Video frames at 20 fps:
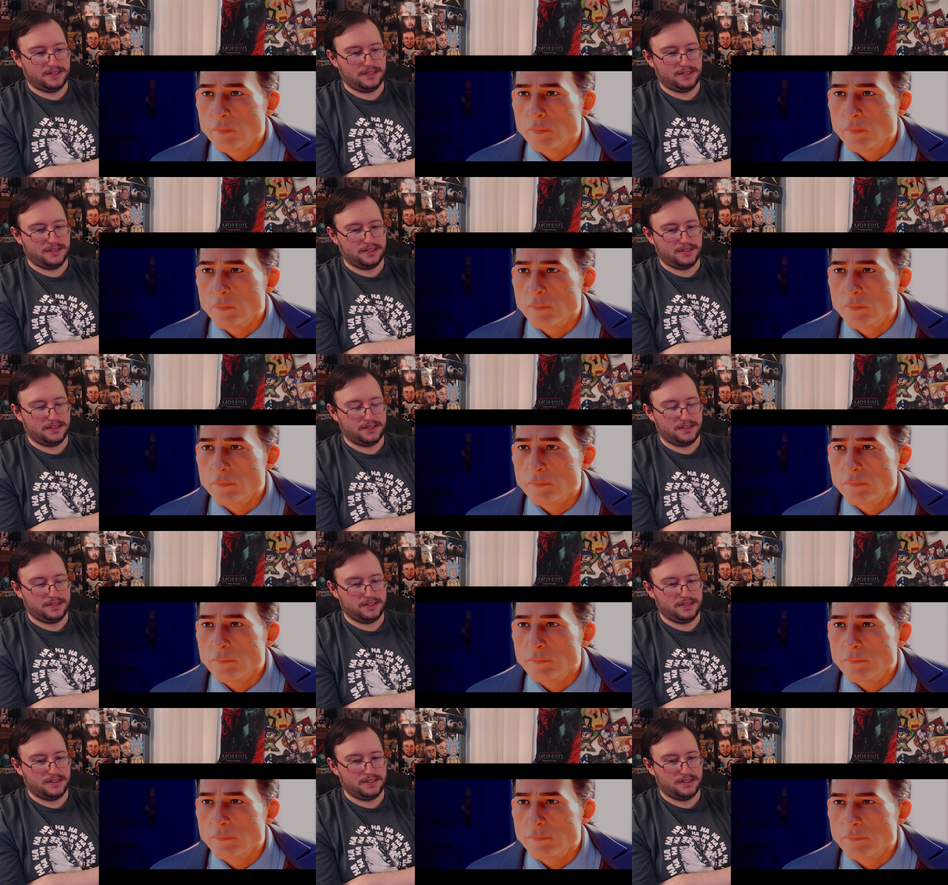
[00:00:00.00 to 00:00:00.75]

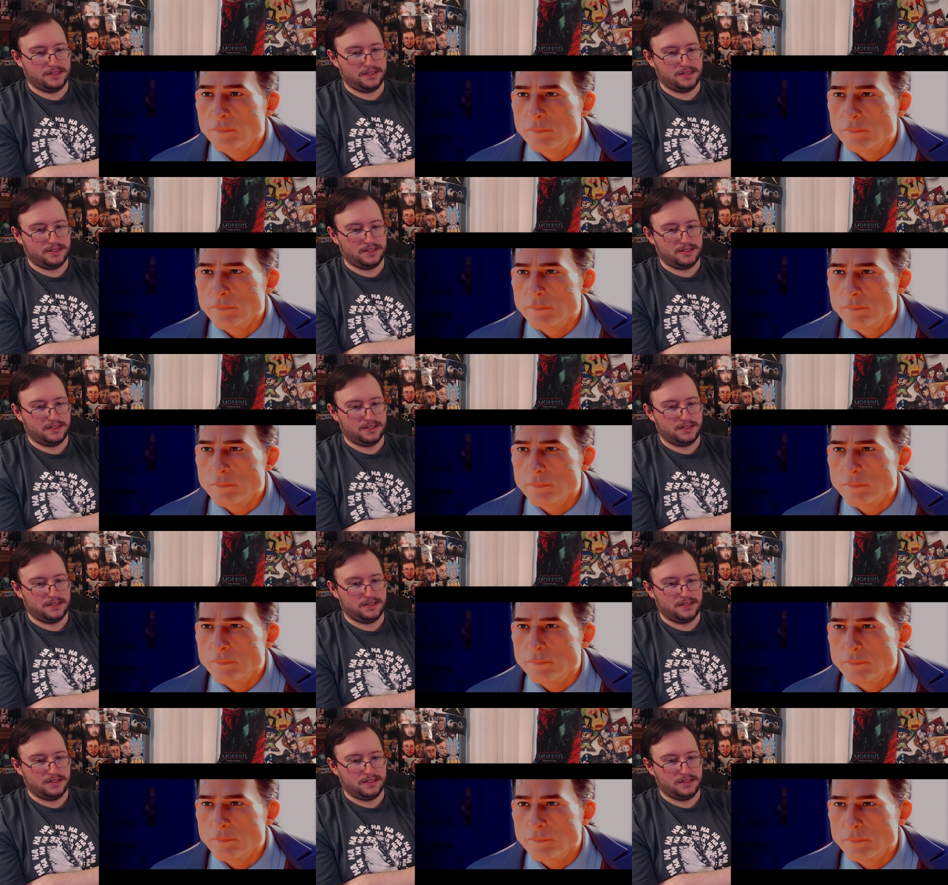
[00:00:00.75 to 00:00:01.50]

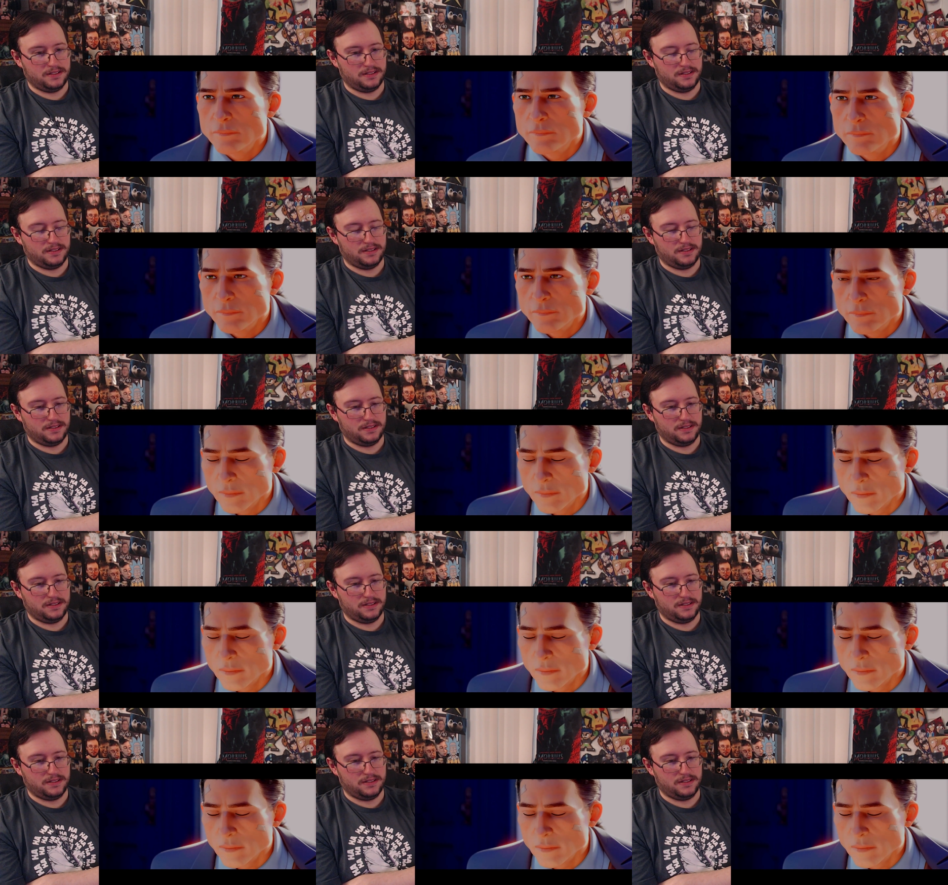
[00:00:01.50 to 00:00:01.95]
(no one is talking)